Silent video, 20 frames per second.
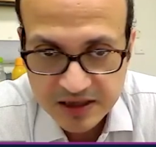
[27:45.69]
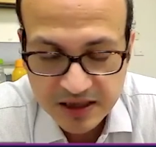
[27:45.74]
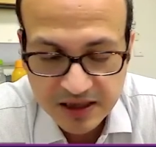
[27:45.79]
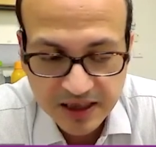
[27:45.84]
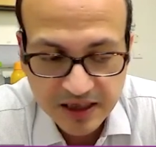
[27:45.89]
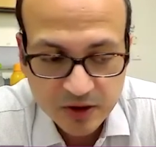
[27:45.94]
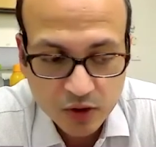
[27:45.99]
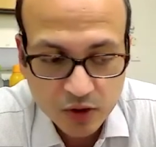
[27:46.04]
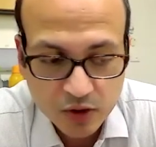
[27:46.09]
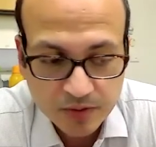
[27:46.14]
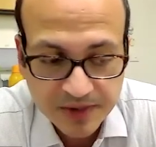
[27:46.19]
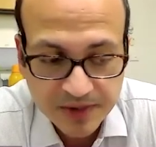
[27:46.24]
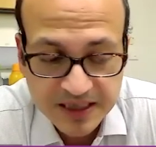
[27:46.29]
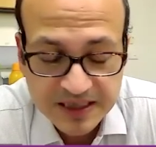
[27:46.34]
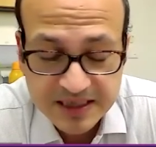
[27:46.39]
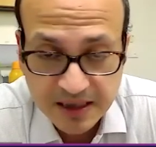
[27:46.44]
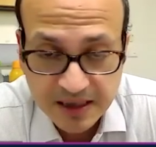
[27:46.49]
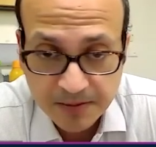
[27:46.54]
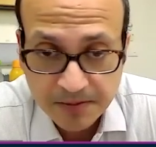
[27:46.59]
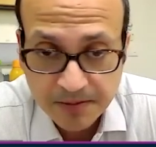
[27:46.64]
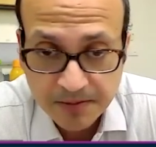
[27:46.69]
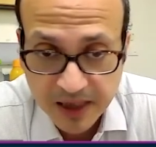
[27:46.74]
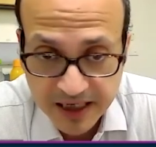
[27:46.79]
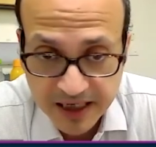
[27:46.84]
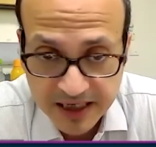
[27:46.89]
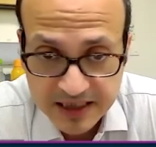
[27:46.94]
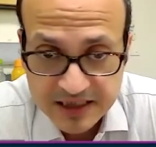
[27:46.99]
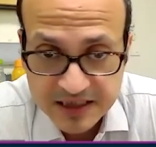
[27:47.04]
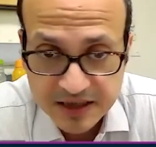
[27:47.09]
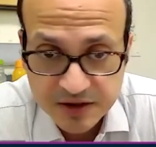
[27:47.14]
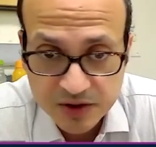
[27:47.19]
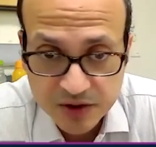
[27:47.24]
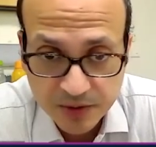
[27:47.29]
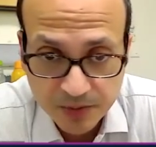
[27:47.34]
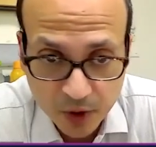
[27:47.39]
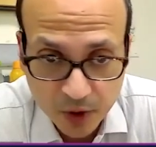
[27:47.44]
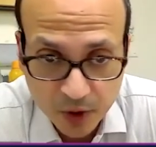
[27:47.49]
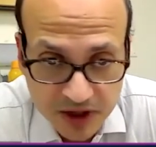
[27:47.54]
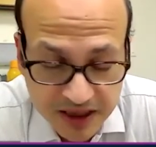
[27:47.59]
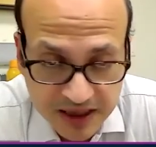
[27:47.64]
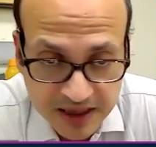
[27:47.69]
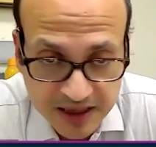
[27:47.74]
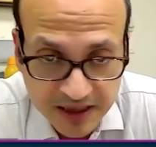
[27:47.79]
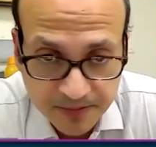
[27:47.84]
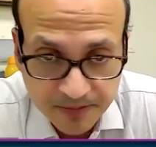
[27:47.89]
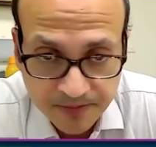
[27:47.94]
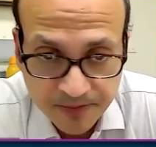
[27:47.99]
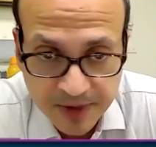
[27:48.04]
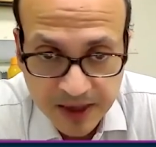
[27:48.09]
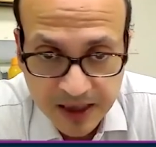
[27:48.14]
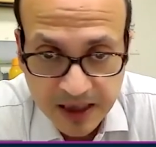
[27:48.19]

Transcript: There could be some bias in reporting them.